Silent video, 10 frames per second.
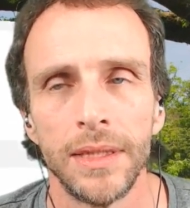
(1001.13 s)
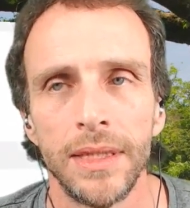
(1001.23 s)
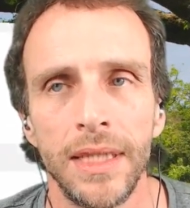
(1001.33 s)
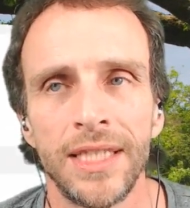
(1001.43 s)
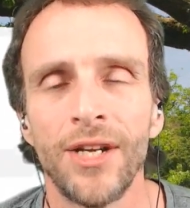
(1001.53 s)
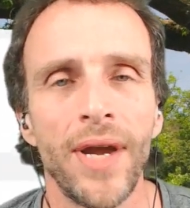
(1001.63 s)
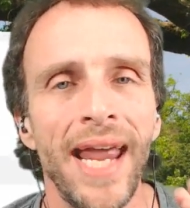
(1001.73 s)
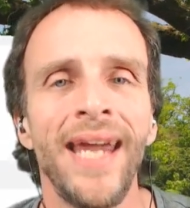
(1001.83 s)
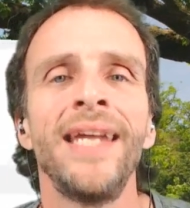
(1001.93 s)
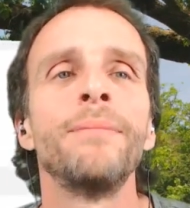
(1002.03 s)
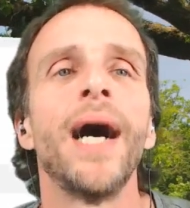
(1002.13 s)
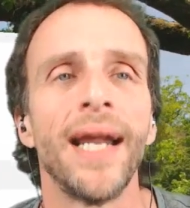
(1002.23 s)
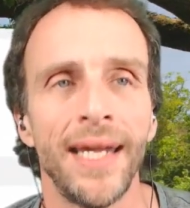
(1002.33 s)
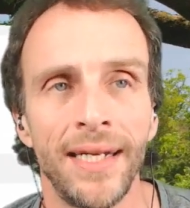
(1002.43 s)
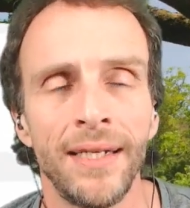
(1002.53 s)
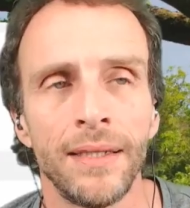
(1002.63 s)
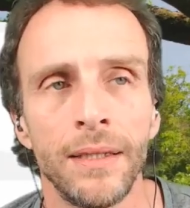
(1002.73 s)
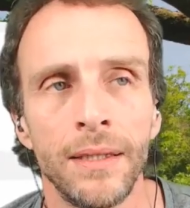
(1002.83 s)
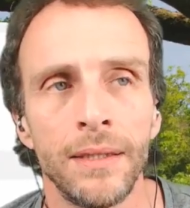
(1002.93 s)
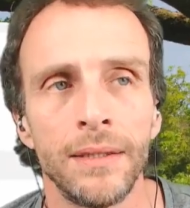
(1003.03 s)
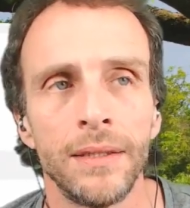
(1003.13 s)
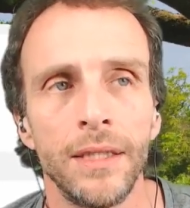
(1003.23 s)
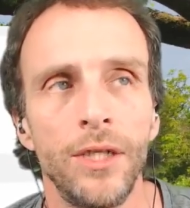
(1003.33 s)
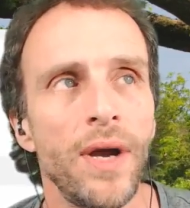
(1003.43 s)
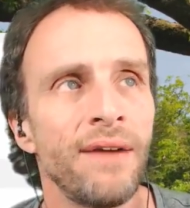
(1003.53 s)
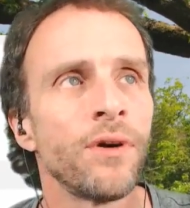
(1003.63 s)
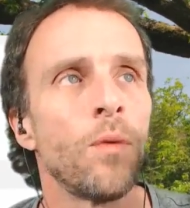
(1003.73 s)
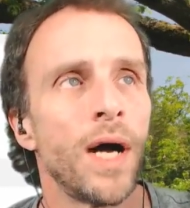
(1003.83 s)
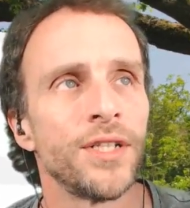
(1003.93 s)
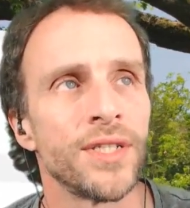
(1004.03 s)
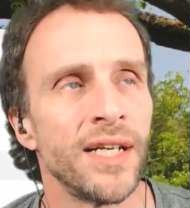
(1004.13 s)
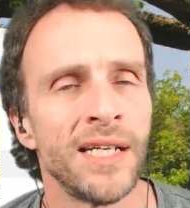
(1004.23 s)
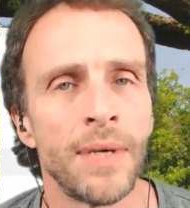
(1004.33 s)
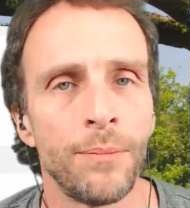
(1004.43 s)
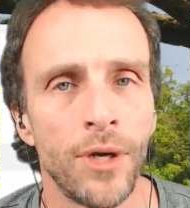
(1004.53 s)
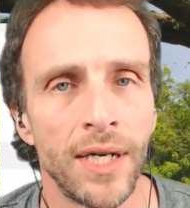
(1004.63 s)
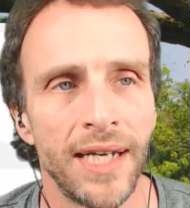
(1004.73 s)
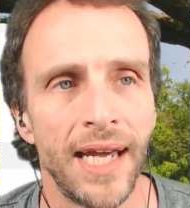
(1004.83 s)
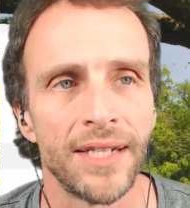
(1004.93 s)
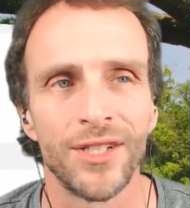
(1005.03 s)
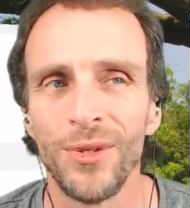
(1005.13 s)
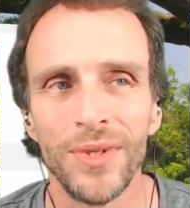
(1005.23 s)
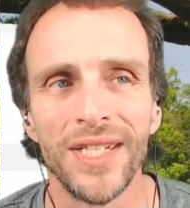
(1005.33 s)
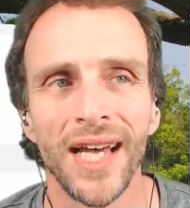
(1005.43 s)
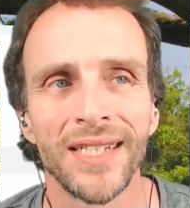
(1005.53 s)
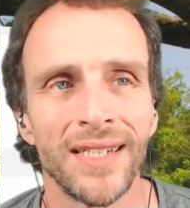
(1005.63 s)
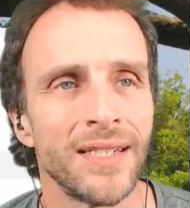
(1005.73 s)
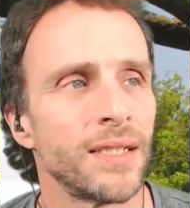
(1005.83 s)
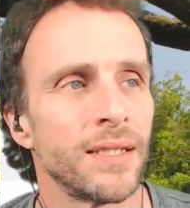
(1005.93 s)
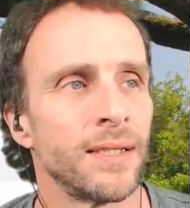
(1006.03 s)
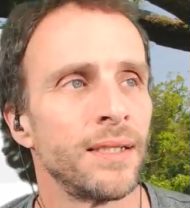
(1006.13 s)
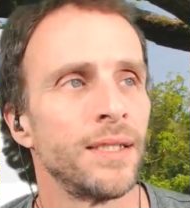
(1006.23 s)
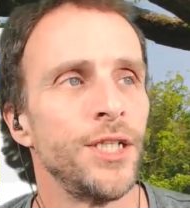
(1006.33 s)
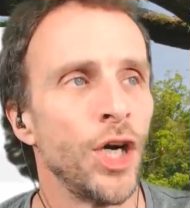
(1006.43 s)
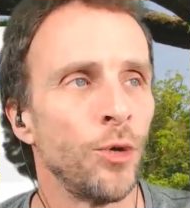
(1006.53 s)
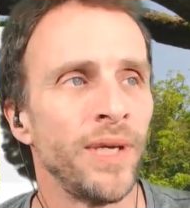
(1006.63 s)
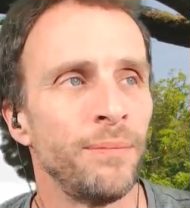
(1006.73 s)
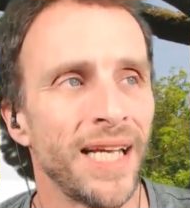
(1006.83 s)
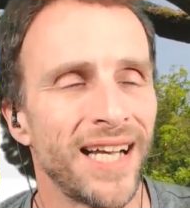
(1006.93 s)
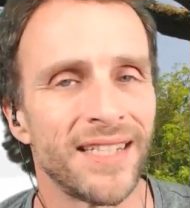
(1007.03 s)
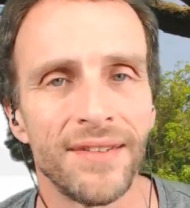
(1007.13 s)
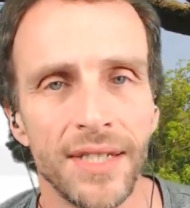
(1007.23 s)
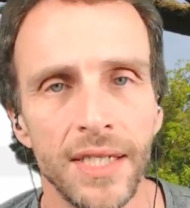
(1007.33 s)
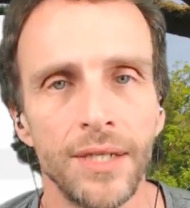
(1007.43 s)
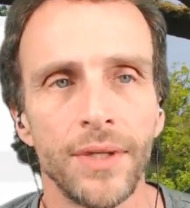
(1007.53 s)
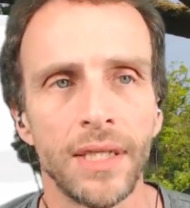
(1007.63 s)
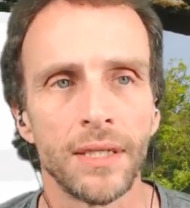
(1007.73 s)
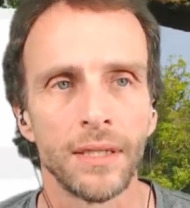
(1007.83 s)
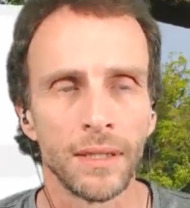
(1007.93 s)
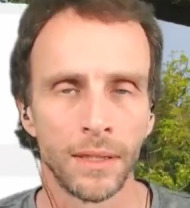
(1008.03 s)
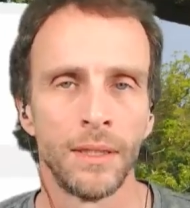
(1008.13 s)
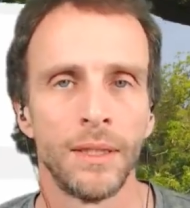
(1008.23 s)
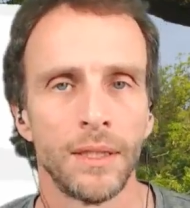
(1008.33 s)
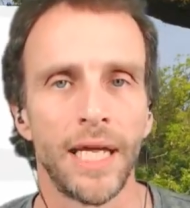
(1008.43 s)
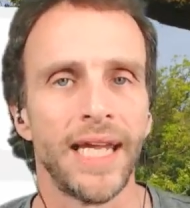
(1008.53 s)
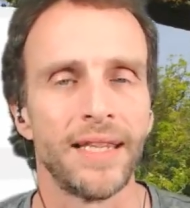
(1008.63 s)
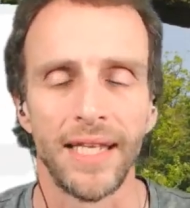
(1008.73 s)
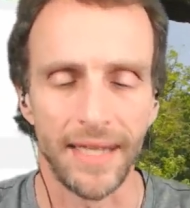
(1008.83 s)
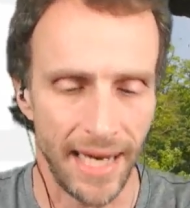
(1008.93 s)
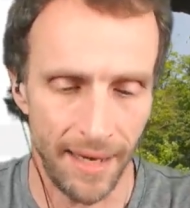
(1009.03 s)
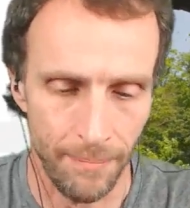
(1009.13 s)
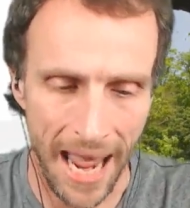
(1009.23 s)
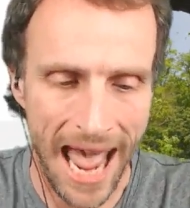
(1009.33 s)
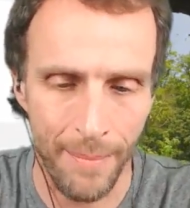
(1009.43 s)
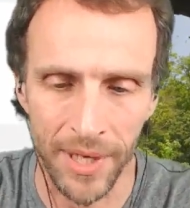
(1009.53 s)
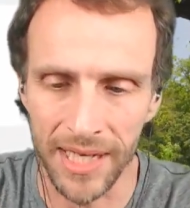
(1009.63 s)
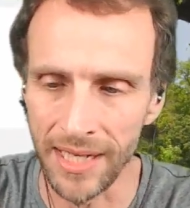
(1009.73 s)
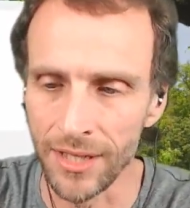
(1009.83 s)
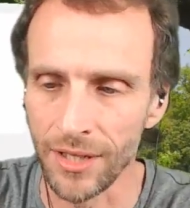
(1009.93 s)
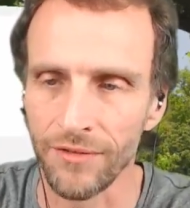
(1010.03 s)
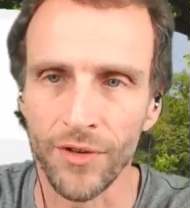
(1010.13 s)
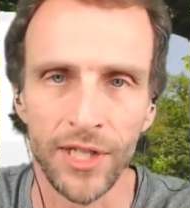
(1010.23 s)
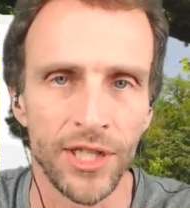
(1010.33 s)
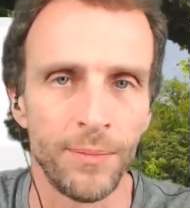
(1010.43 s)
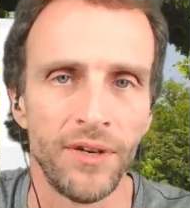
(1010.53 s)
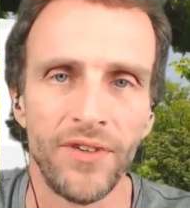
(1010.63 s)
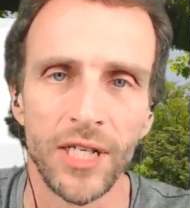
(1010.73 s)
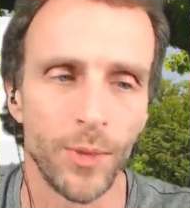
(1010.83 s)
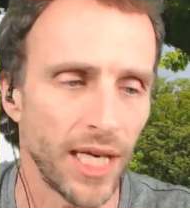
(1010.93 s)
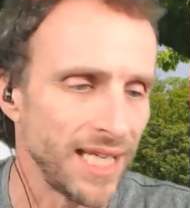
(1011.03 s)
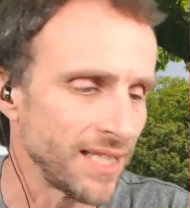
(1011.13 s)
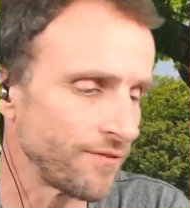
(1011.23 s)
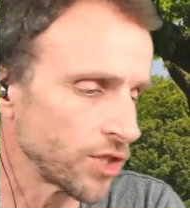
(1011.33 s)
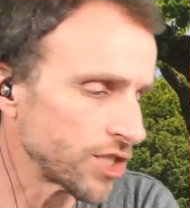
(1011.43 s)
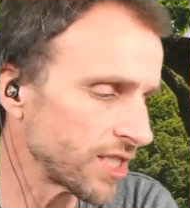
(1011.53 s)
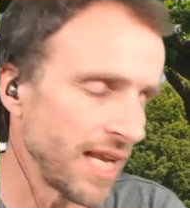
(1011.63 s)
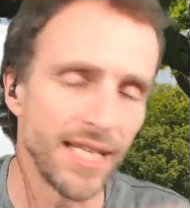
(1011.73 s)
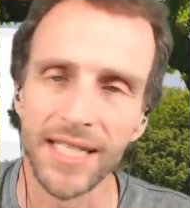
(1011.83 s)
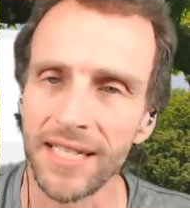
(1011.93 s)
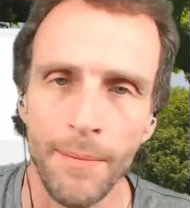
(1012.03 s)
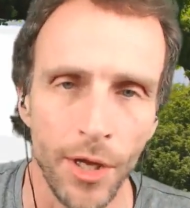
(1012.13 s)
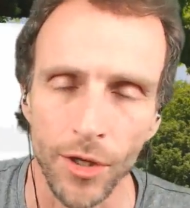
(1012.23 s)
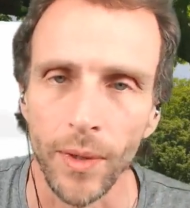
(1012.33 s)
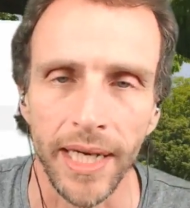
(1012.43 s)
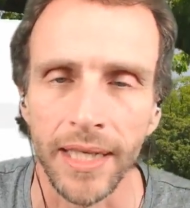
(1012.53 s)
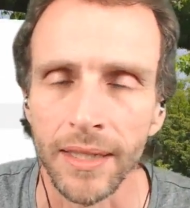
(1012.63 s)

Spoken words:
is there anybody who ever watches any of my broadcasts who doesn't know me because of The Secret? Like that they happened into the friendship on Facebook in some other way.